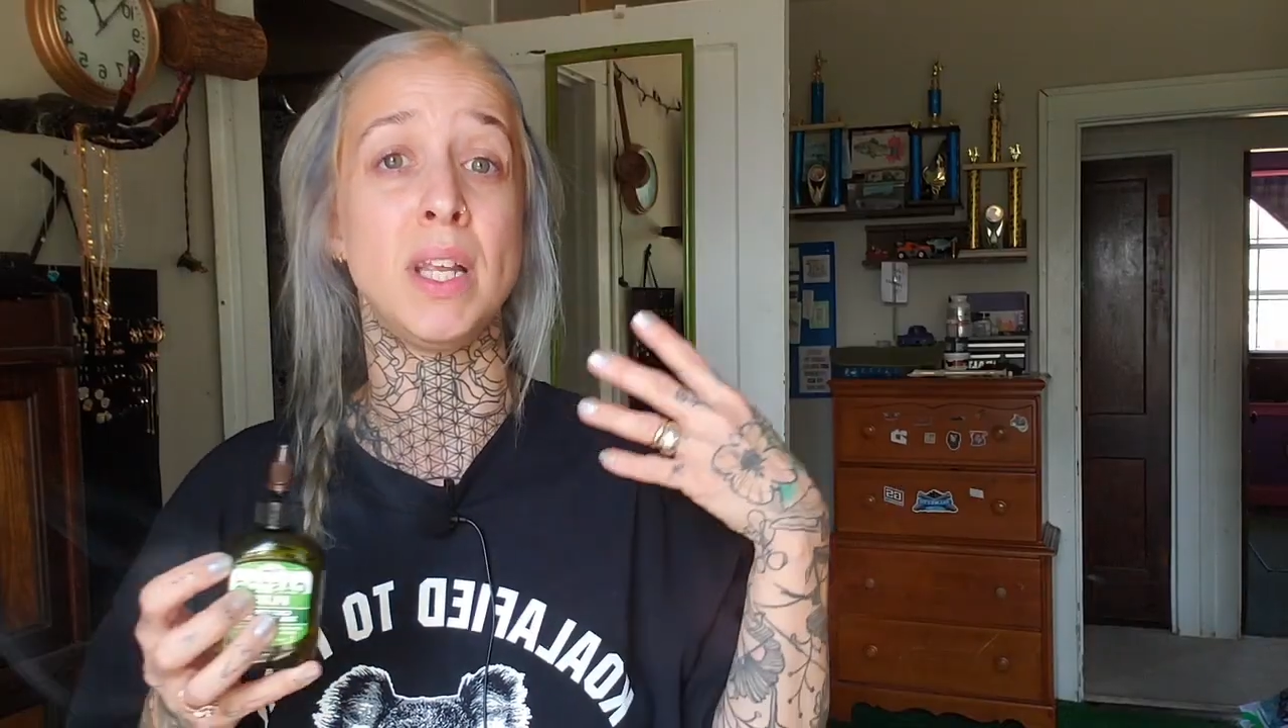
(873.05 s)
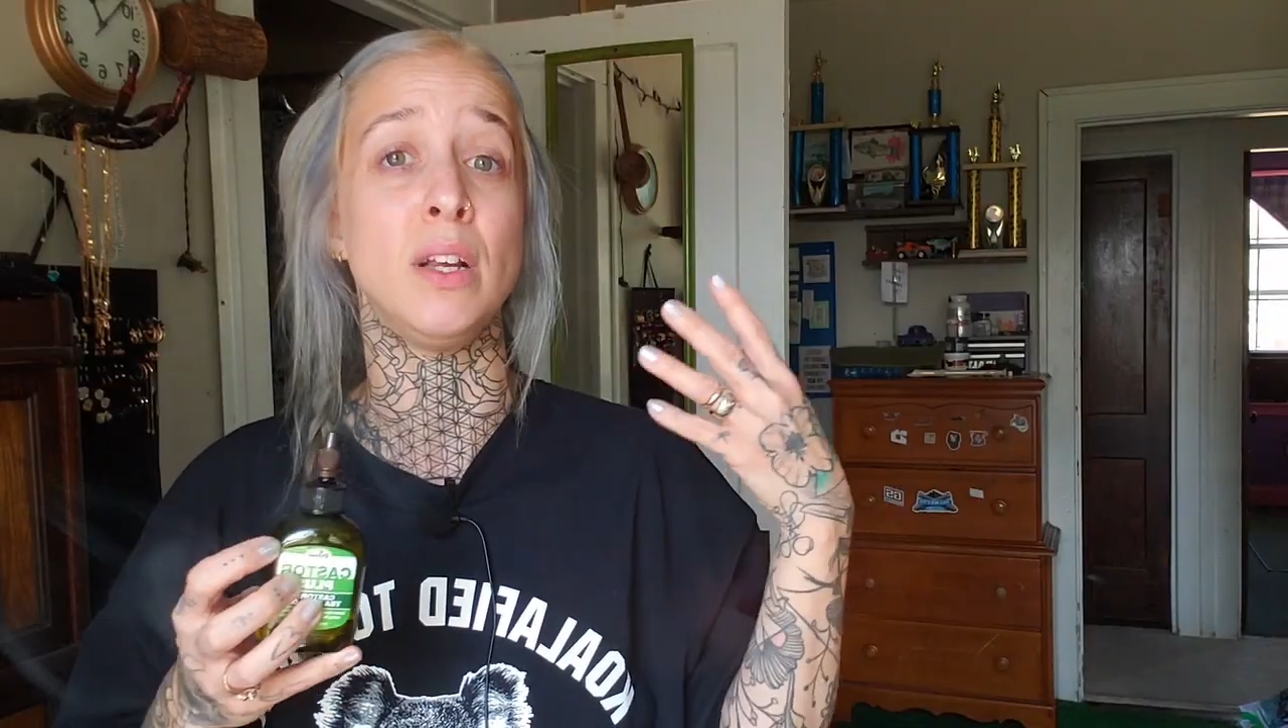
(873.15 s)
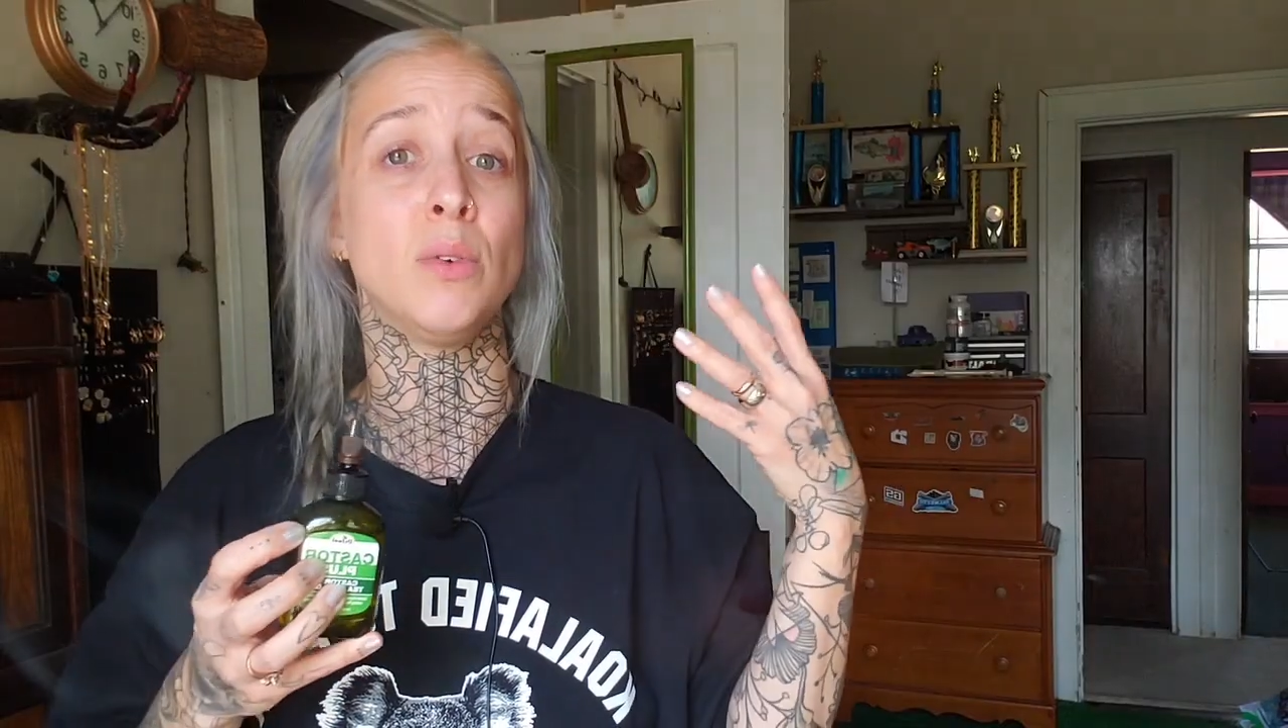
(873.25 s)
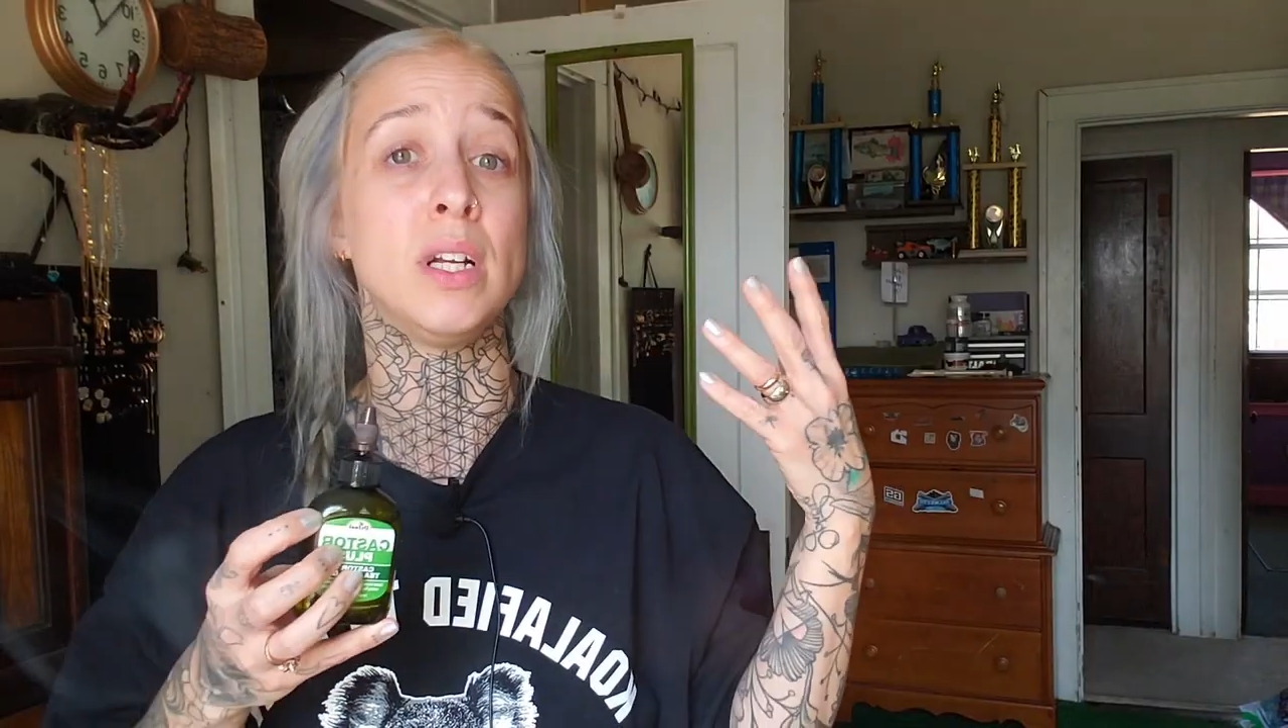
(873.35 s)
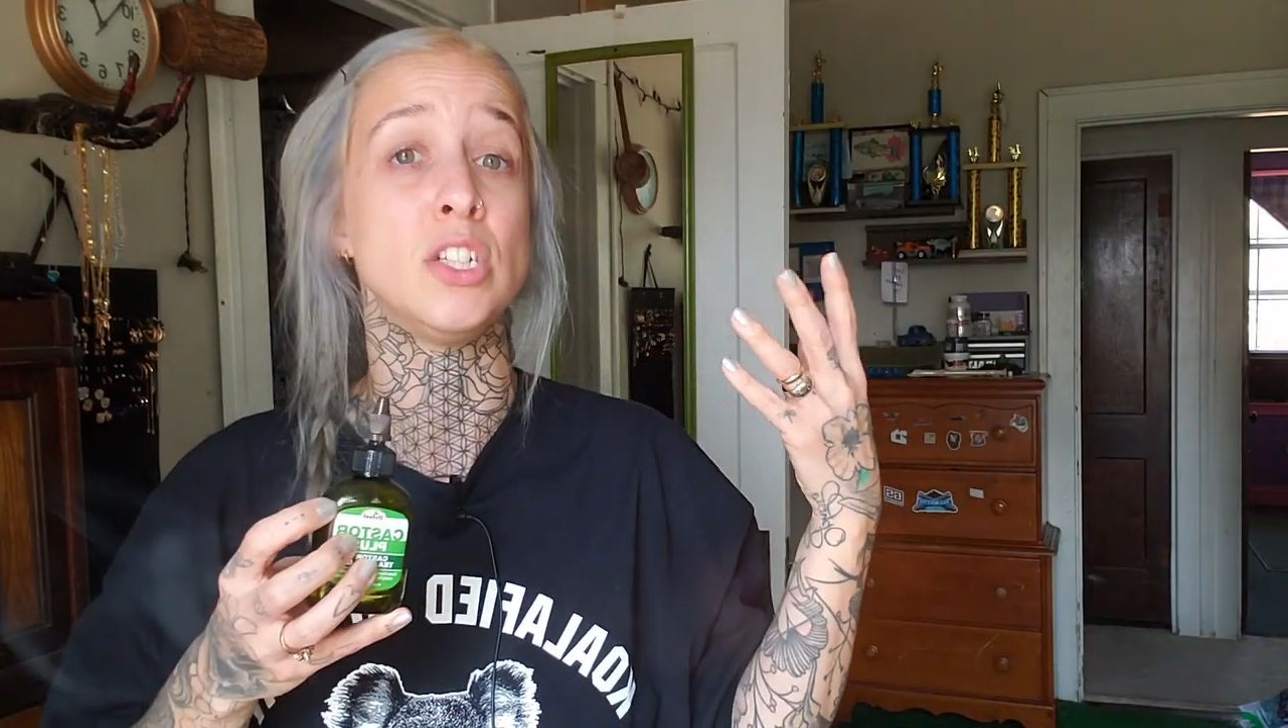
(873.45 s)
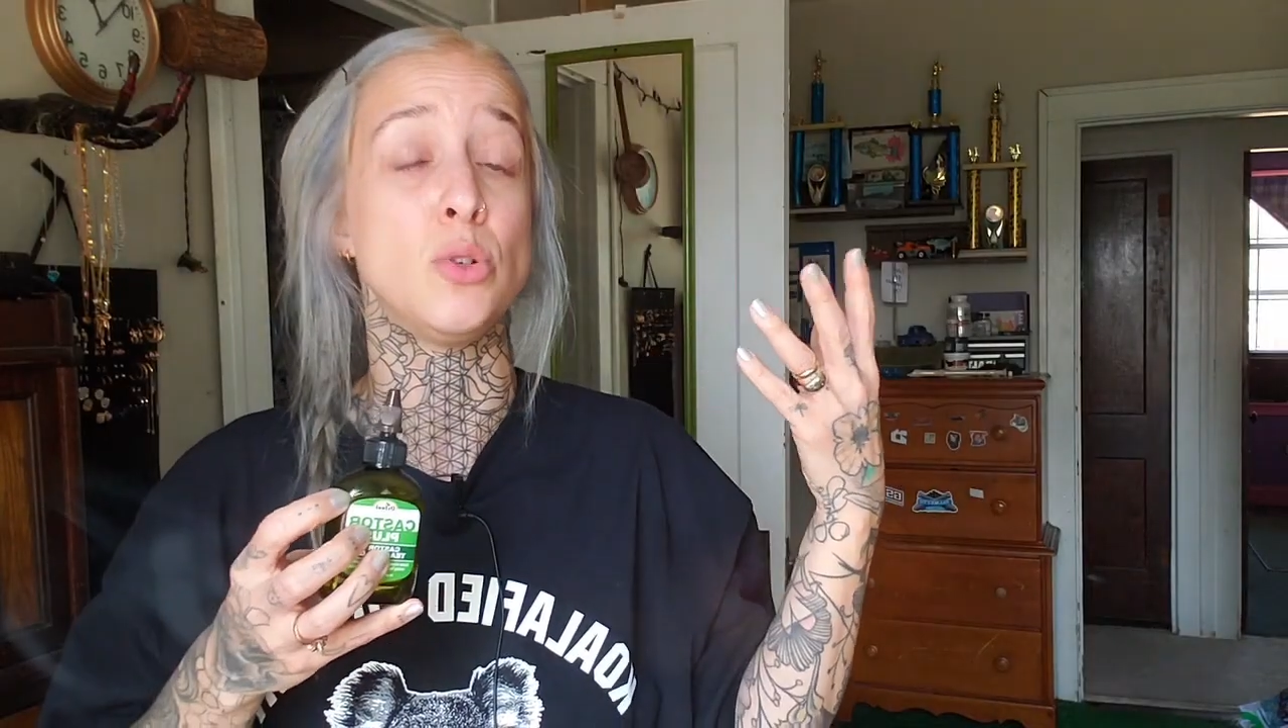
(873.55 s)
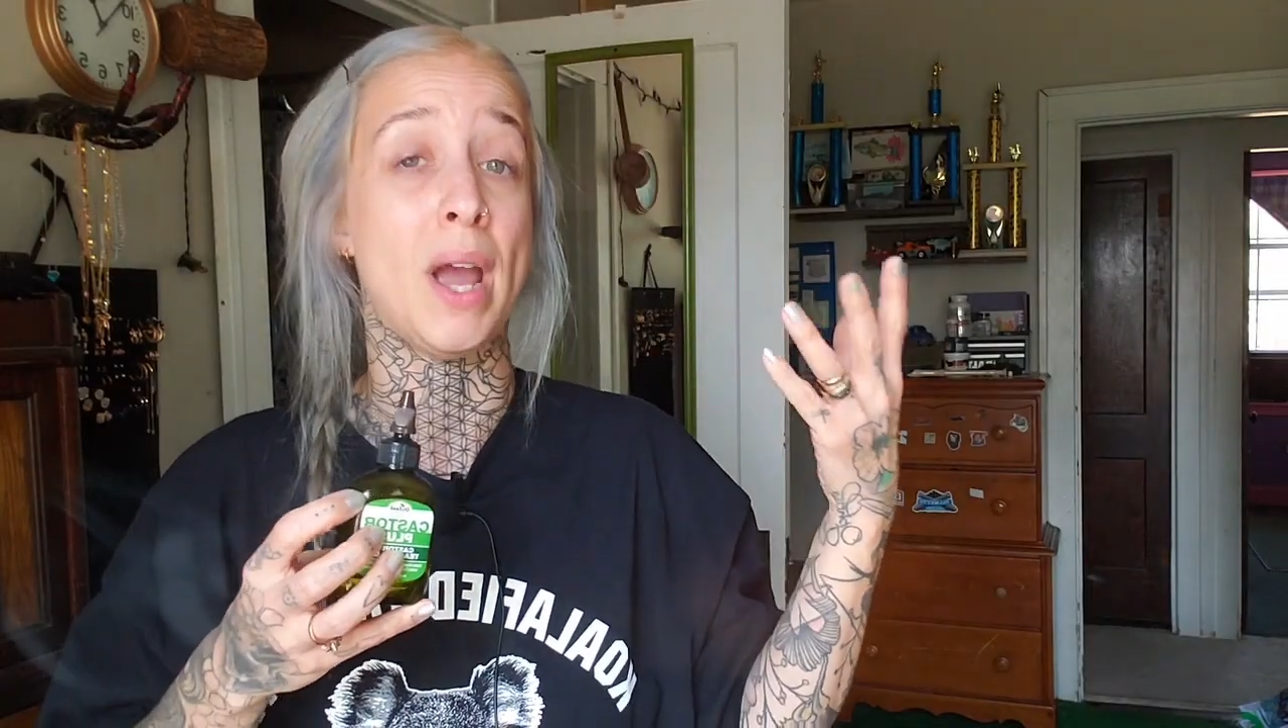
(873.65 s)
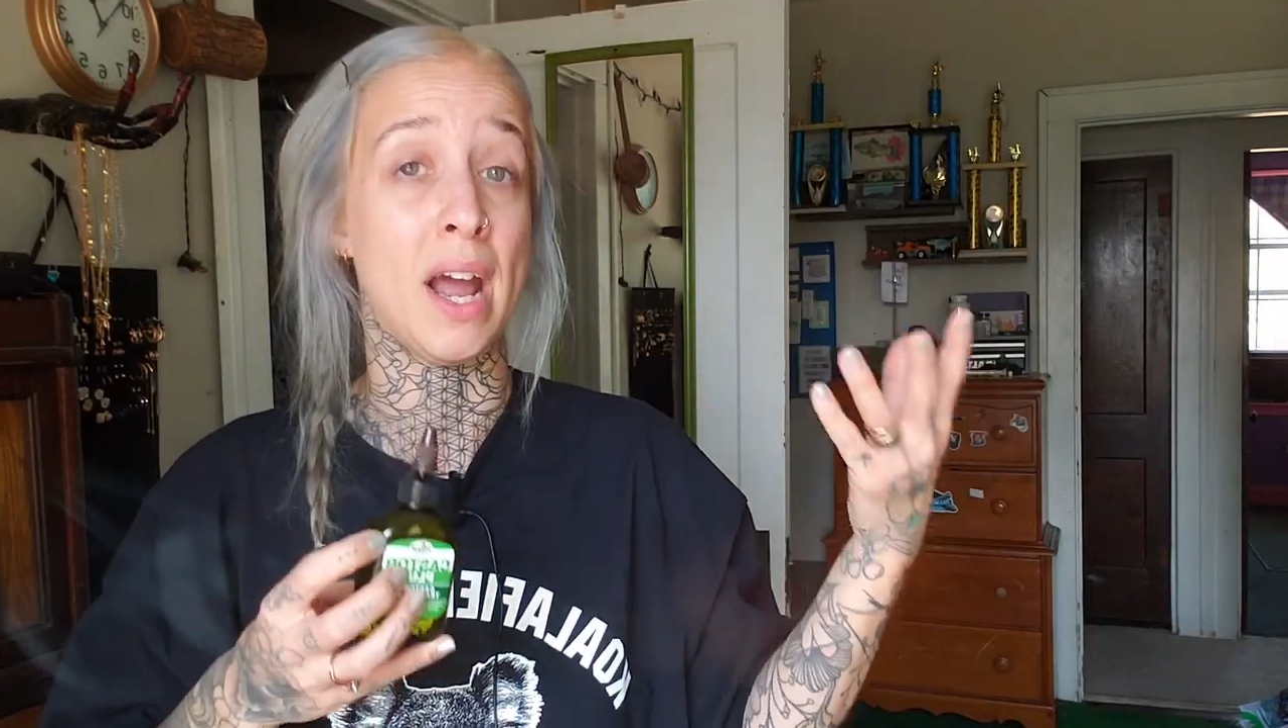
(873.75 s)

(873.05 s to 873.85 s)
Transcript: getting ready to